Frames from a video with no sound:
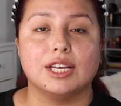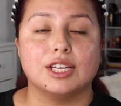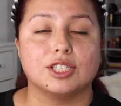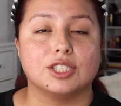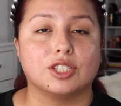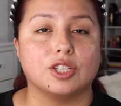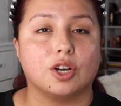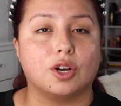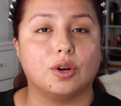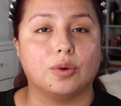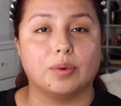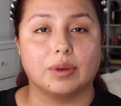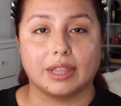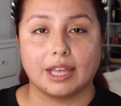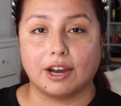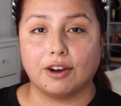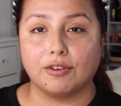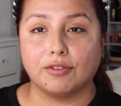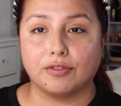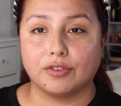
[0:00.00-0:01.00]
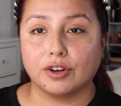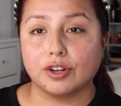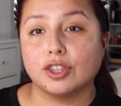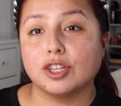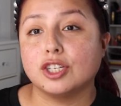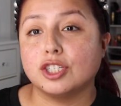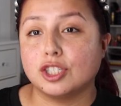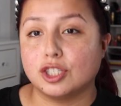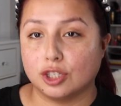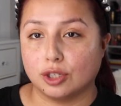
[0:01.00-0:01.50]
So without
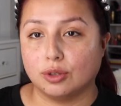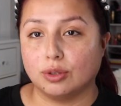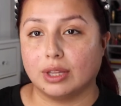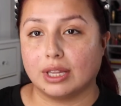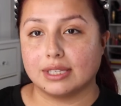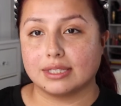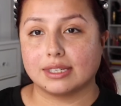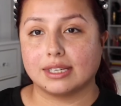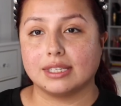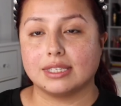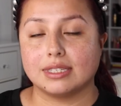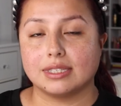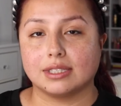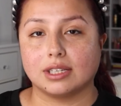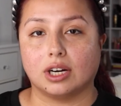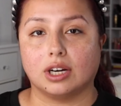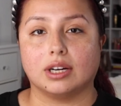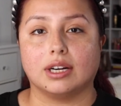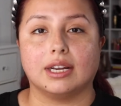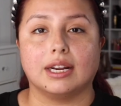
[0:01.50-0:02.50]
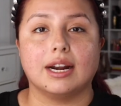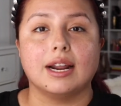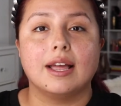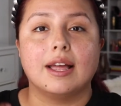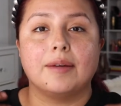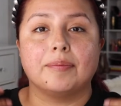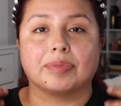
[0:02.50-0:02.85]
further ado, let's get started.